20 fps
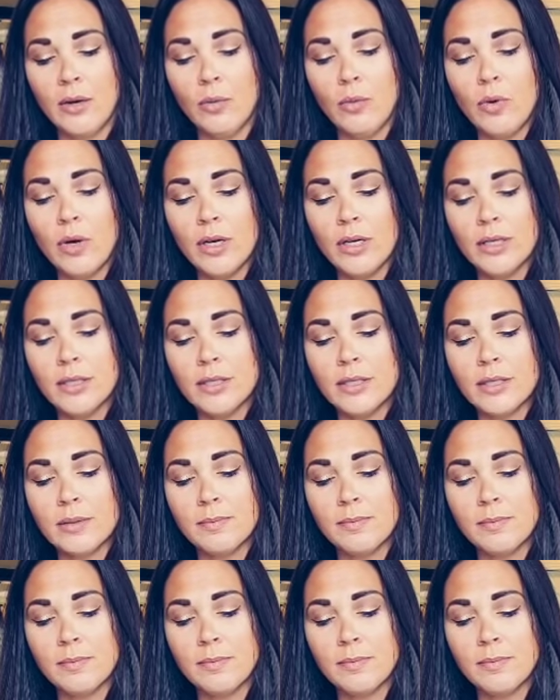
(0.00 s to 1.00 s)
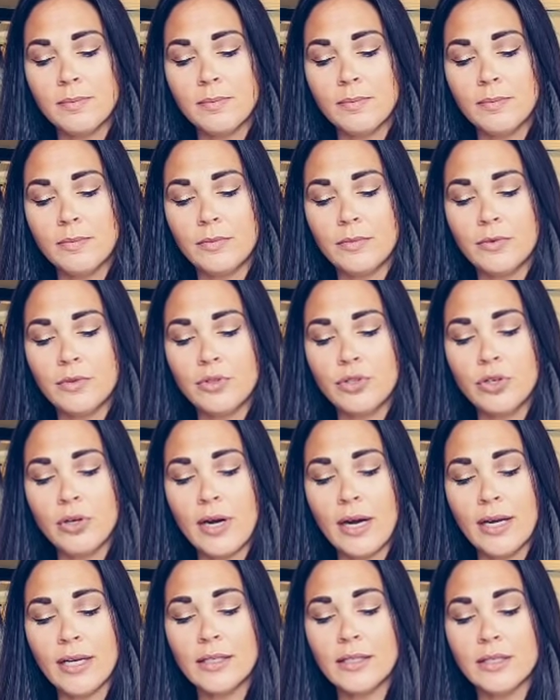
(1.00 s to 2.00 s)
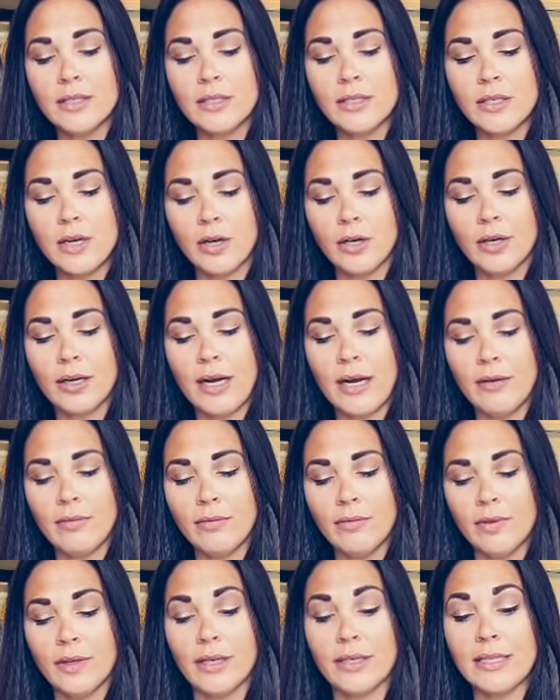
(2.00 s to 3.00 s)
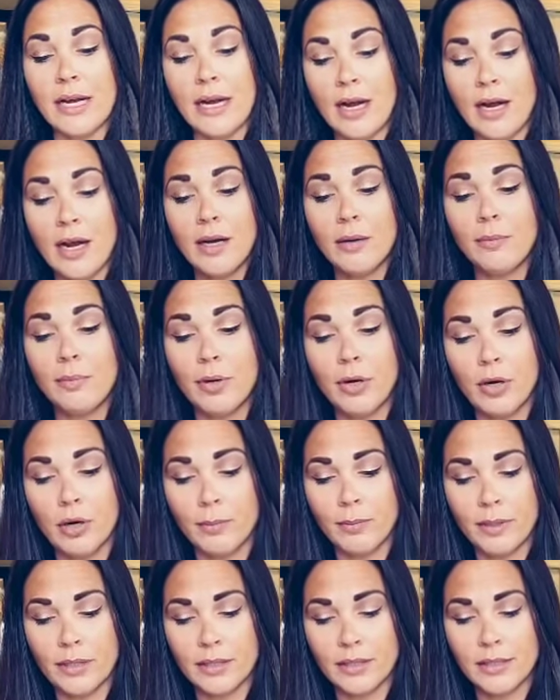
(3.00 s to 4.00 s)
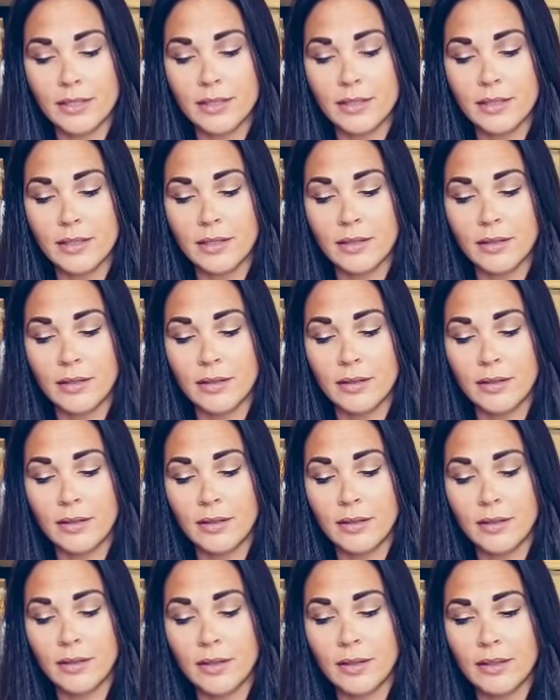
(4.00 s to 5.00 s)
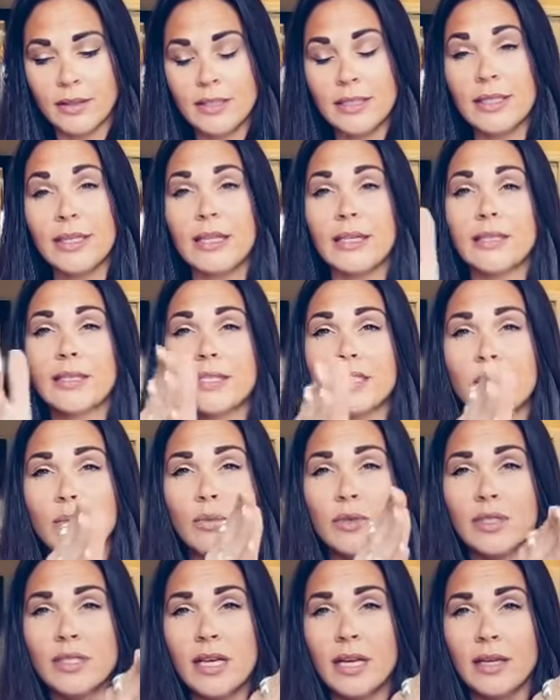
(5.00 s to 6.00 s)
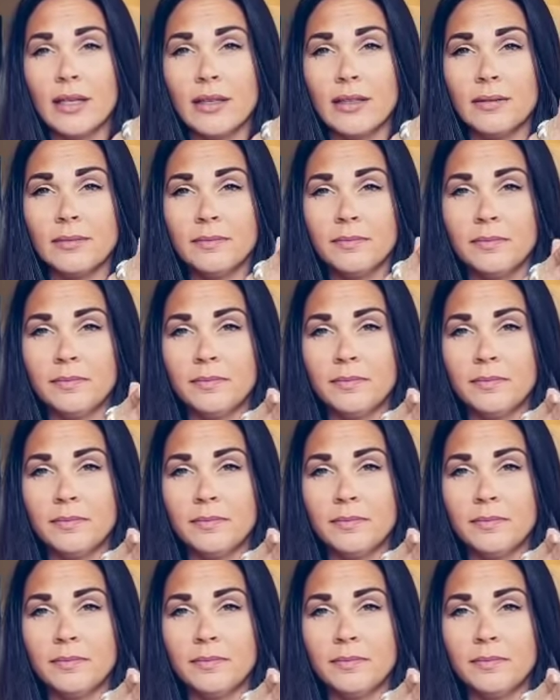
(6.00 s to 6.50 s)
was trying to start conflict on purpose to get in someone's head.